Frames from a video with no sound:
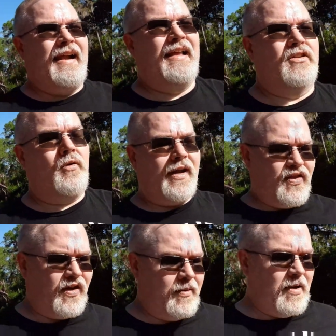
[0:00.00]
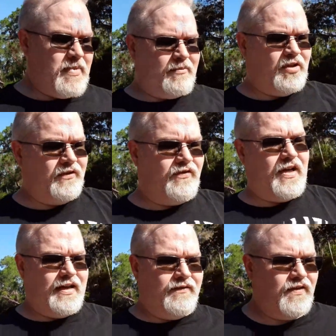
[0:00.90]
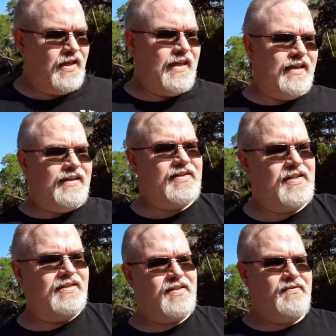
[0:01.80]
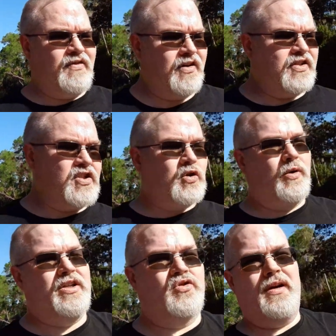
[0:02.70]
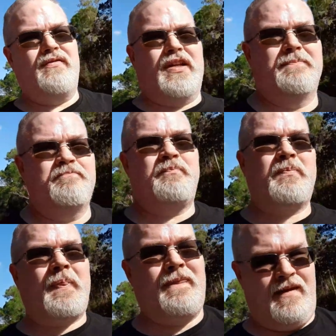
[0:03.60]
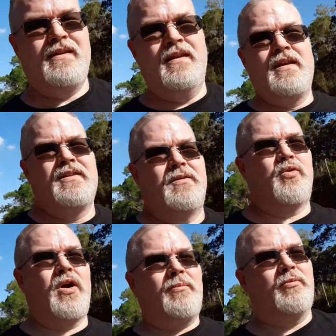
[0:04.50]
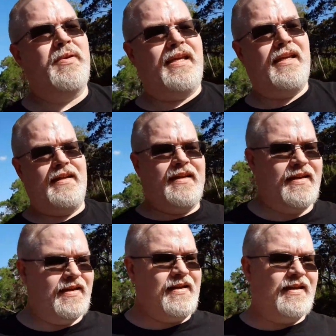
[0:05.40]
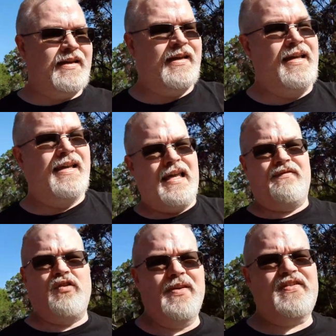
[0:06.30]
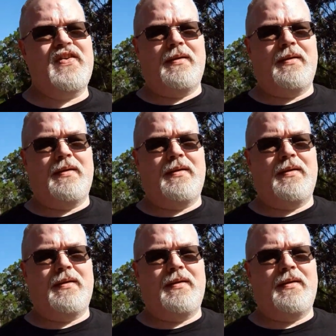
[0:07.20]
And the great thing about Babylon 5, again, is it's very story driven. The problem being, if you miss an